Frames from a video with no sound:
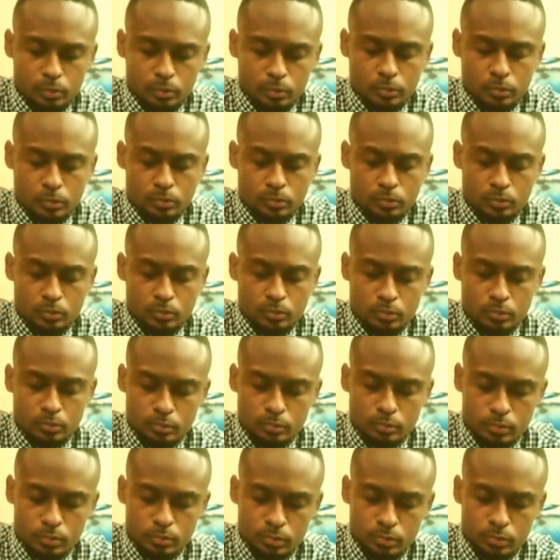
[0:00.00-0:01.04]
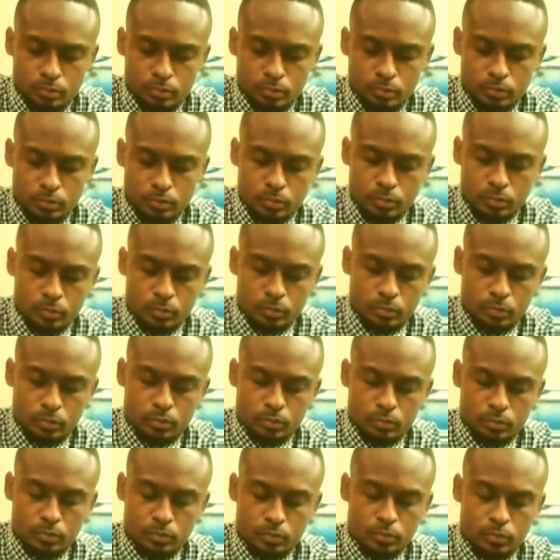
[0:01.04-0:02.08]

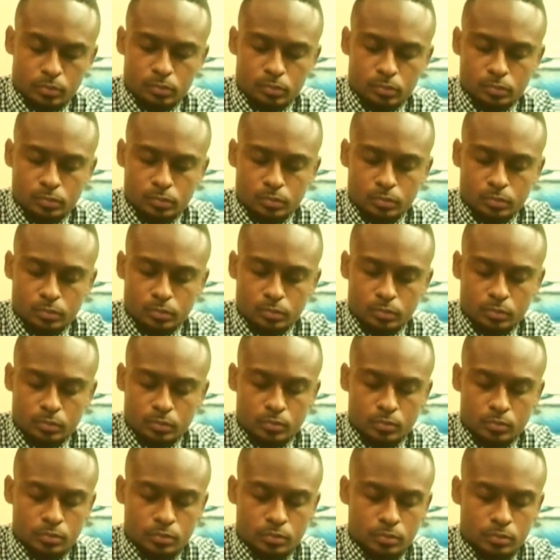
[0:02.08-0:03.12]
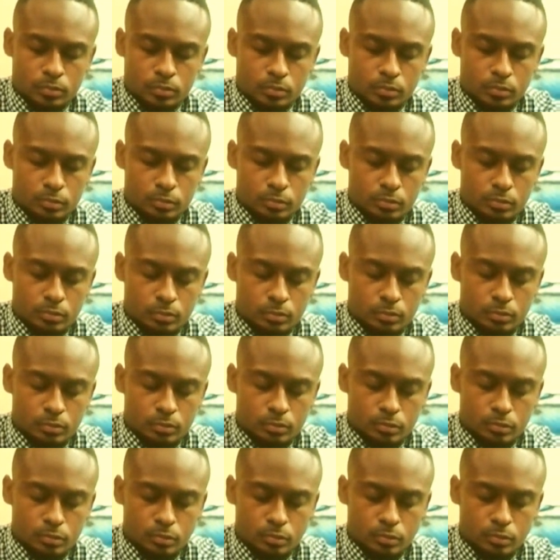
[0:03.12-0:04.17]

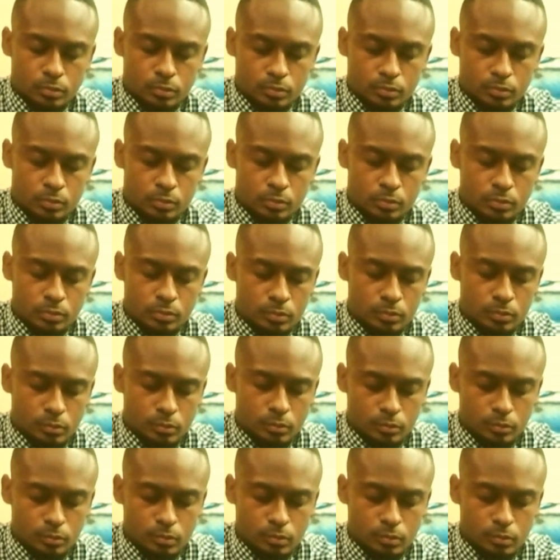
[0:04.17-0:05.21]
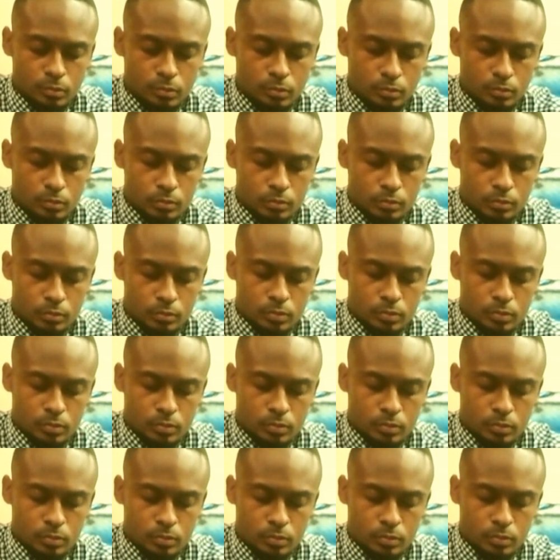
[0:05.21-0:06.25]

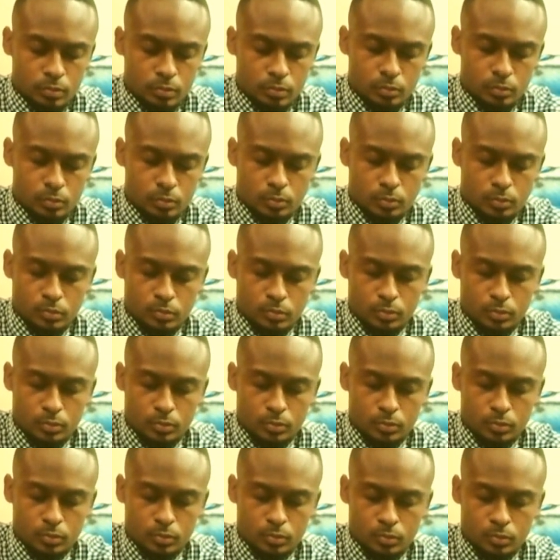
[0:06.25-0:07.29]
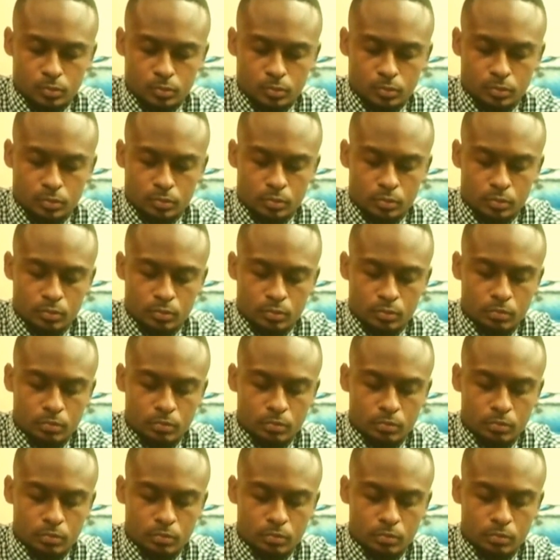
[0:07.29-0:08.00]
The person shown says nothing.